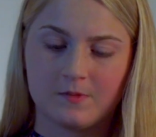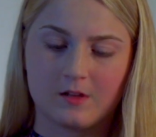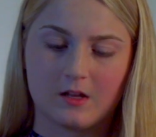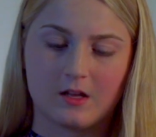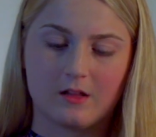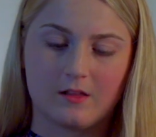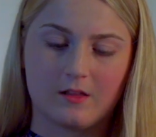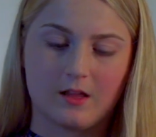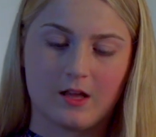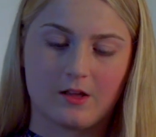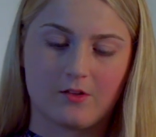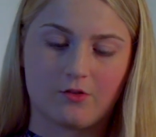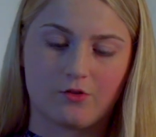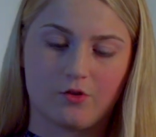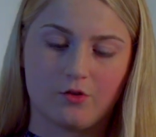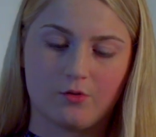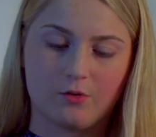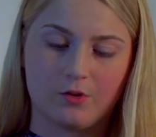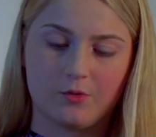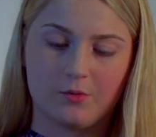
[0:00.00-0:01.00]
It takes
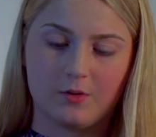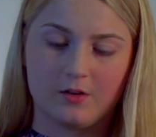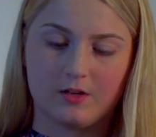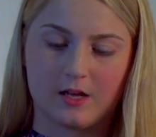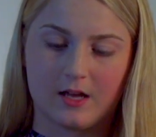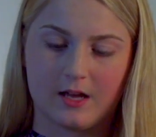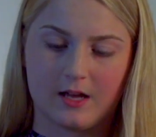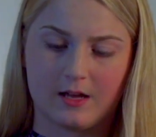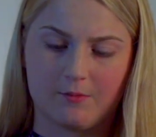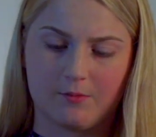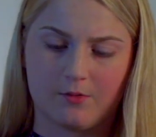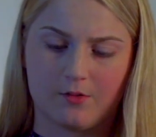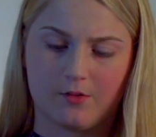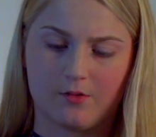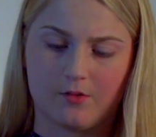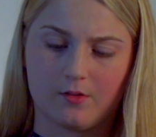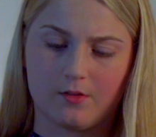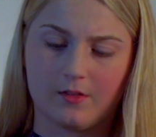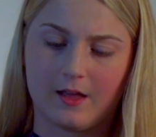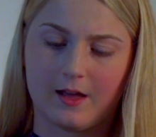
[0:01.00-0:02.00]
2 or 3
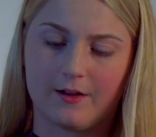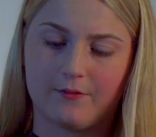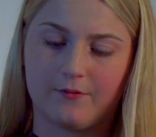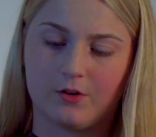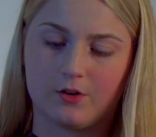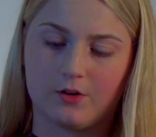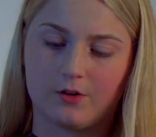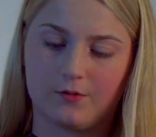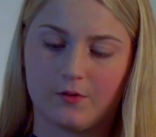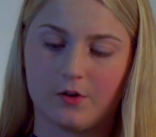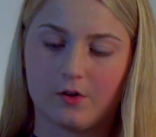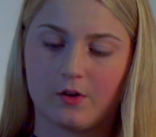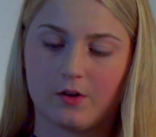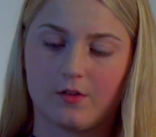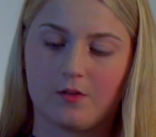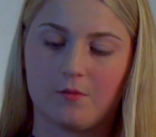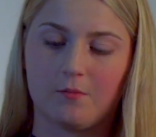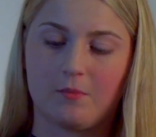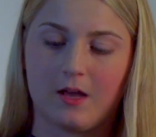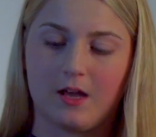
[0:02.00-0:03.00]
times the effort to
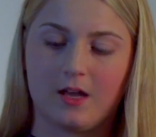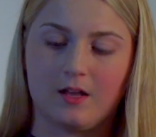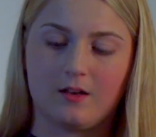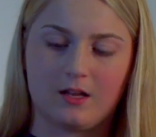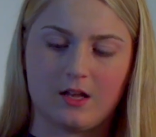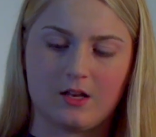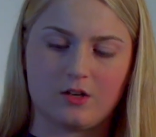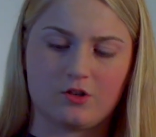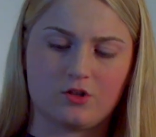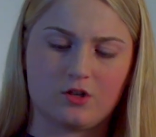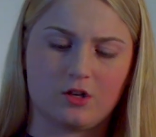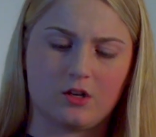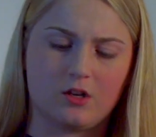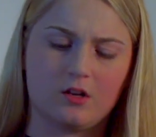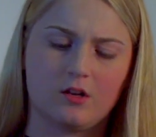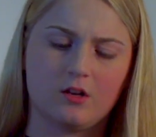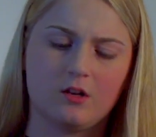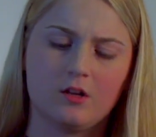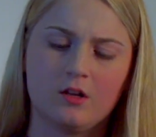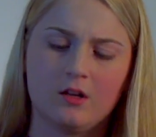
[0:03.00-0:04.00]
focus and pay attention
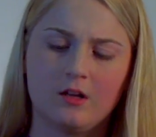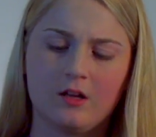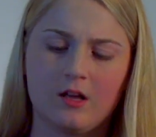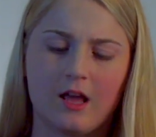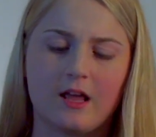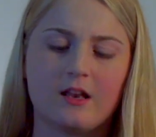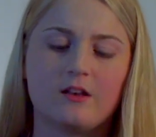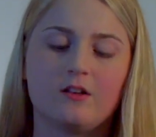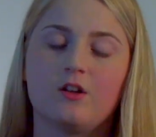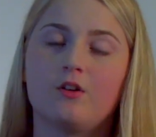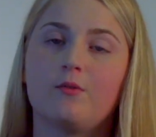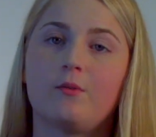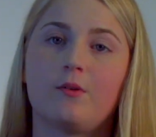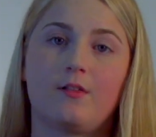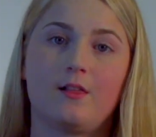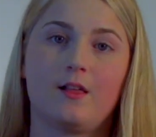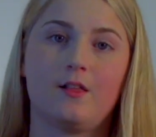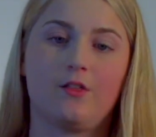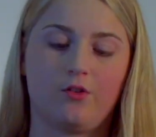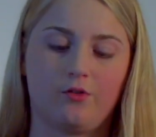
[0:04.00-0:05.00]
and deal with
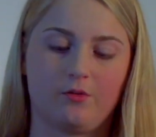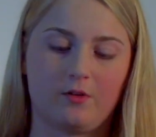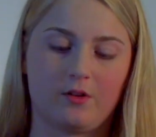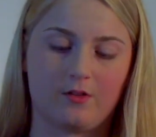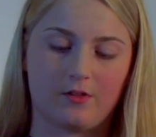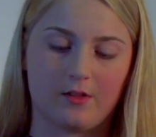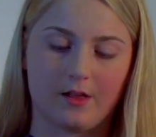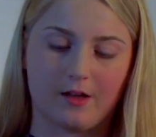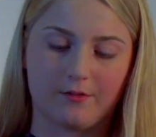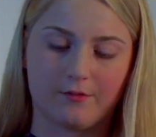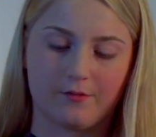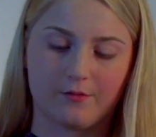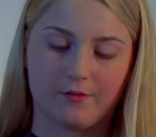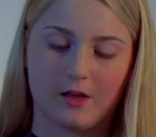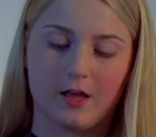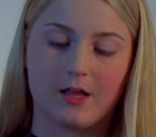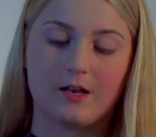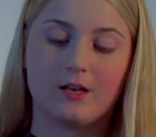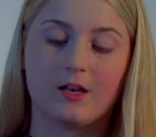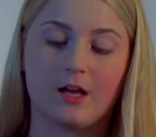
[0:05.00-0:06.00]
sensory stuff
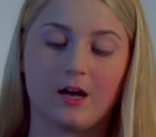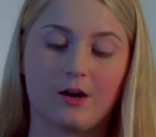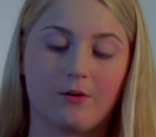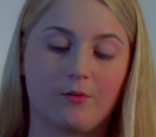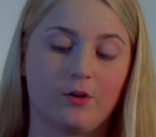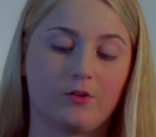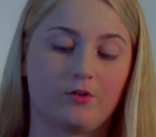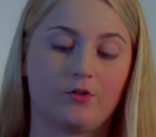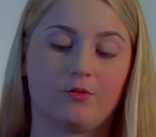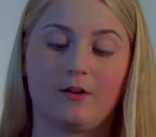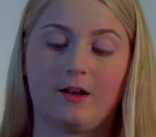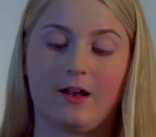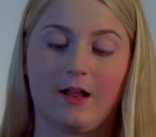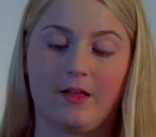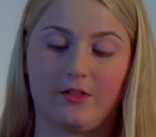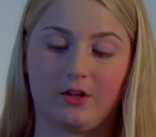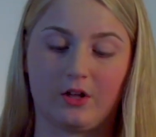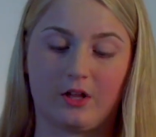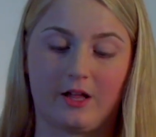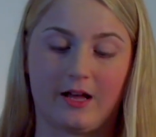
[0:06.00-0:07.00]
and not want to run
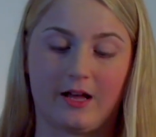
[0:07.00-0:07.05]
out of the